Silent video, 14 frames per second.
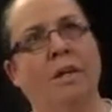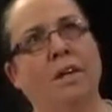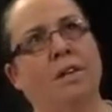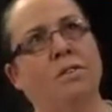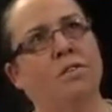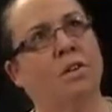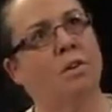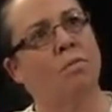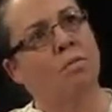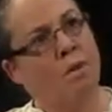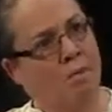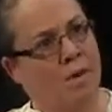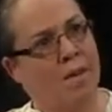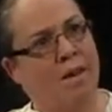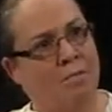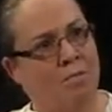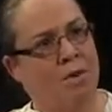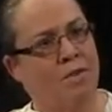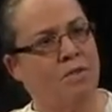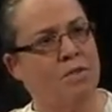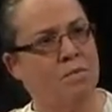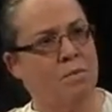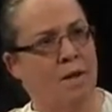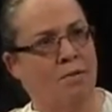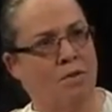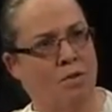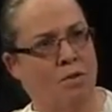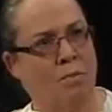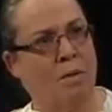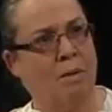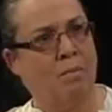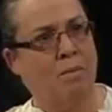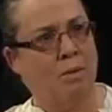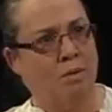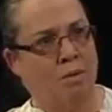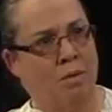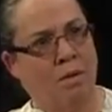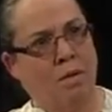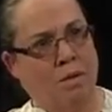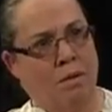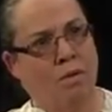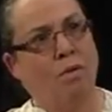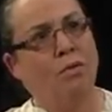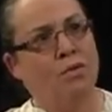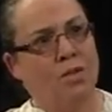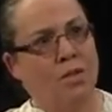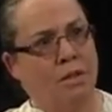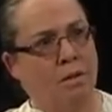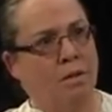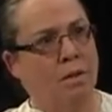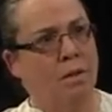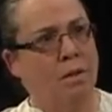And so where we have breakfast, we have a lot of people who are lodging